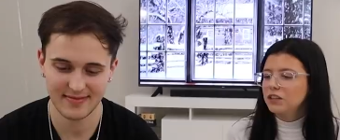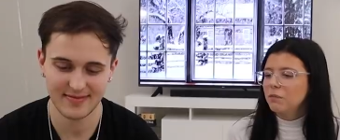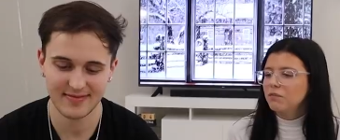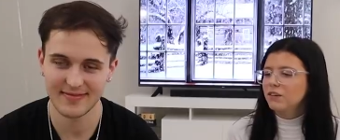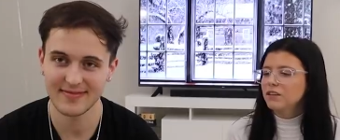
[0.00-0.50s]
Speaker 1: one you
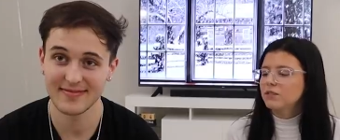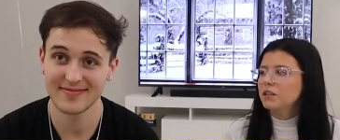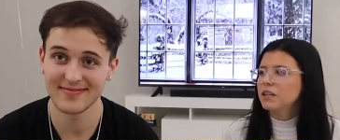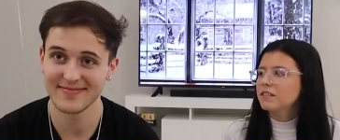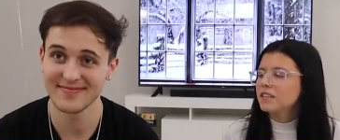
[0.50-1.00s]
open first is the
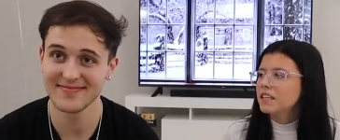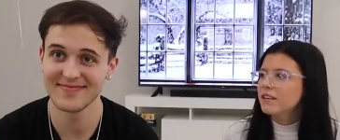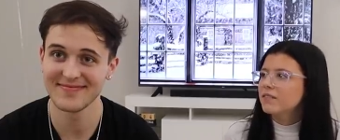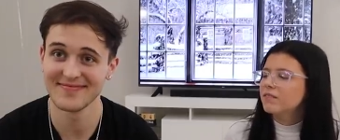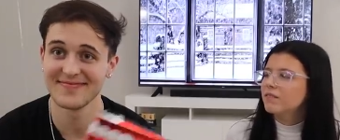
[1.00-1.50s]
one you get to
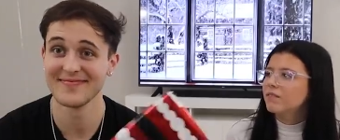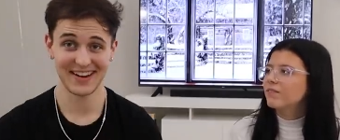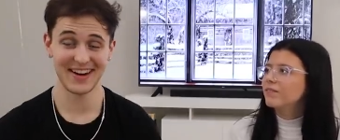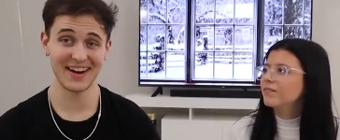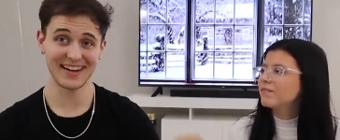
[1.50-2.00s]
keep.
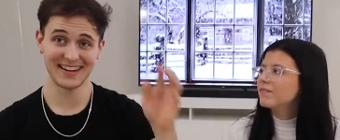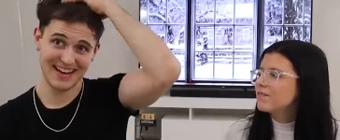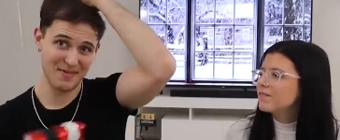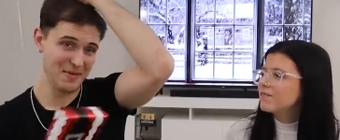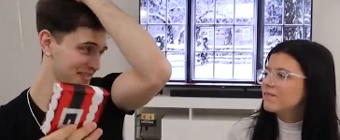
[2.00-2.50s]
Speaker 2: Alright,
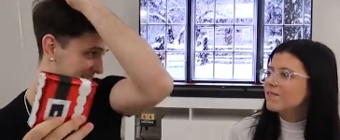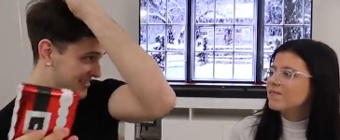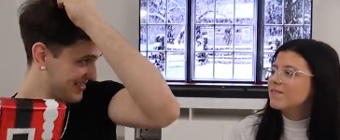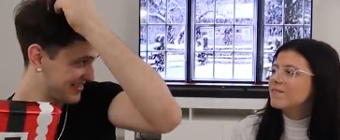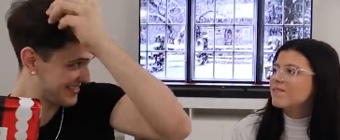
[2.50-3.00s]
I'm opening
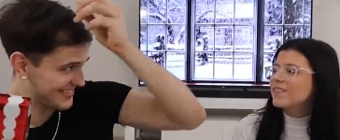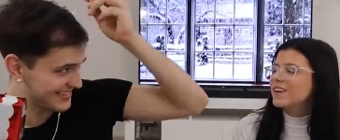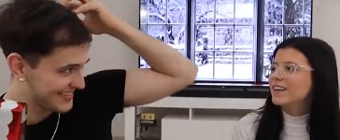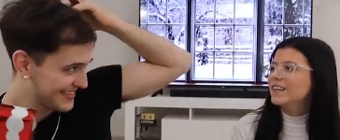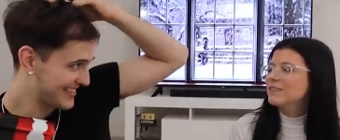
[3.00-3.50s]
this one.
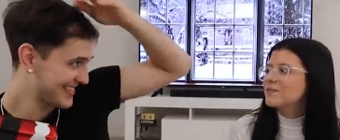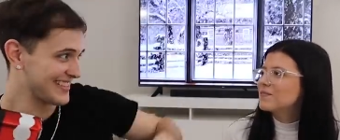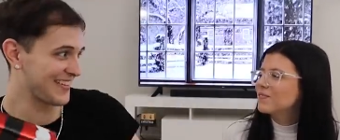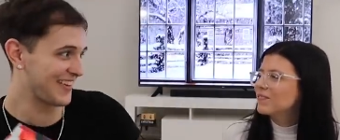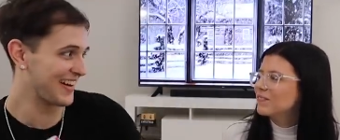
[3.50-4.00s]
Speaker 1: Alright.
Speaker 2: Is
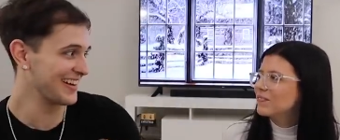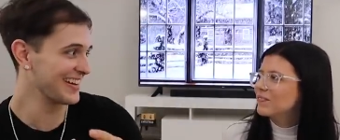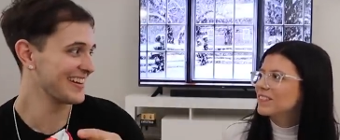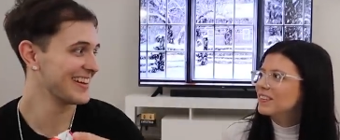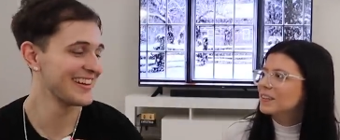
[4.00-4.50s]
that fine?
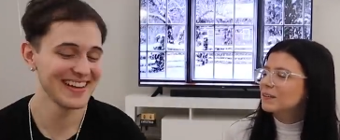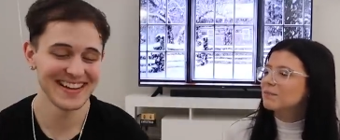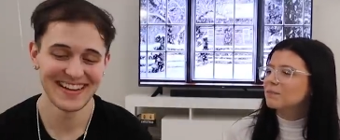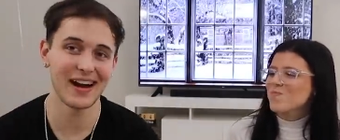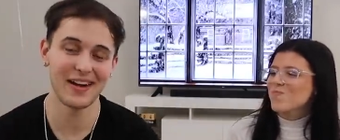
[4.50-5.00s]
Speaker 1: Yeah.
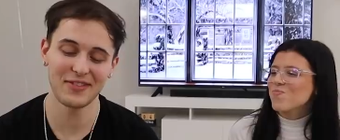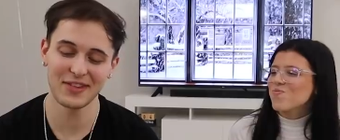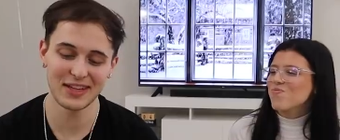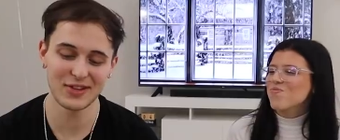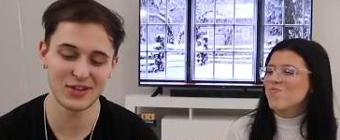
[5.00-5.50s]
Speaker 2: I feel
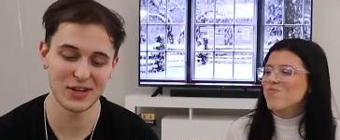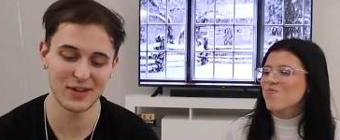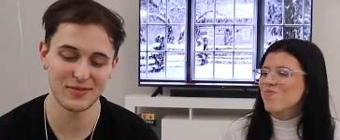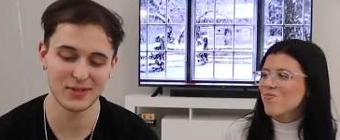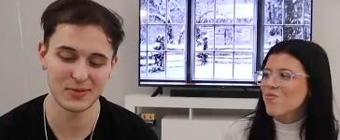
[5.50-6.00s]
like you should
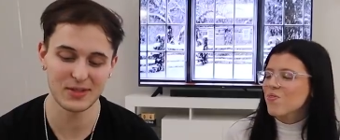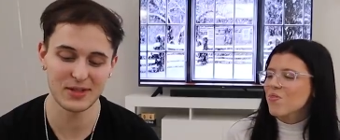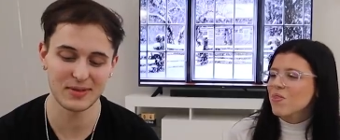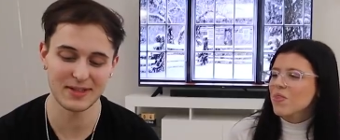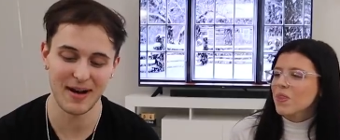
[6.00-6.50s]
have switched
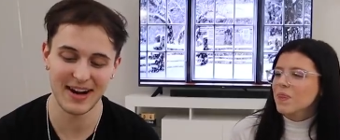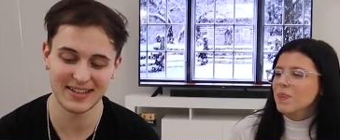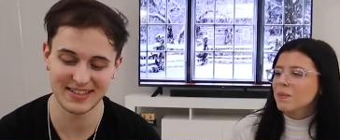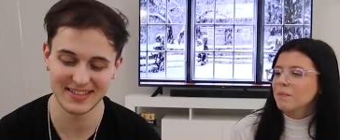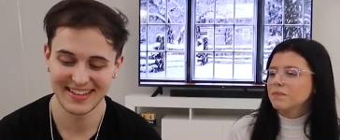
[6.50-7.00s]
up these
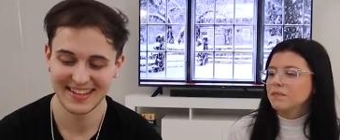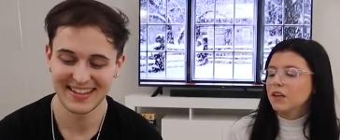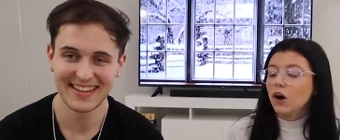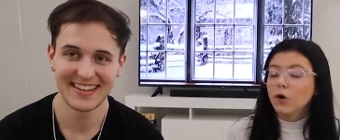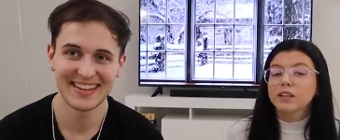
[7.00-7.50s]
boxes.
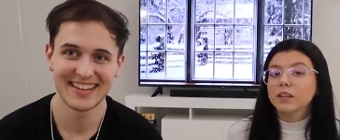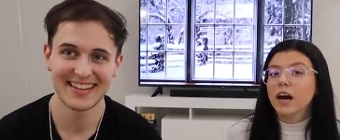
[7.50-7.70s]
Speaker 1: No, it's,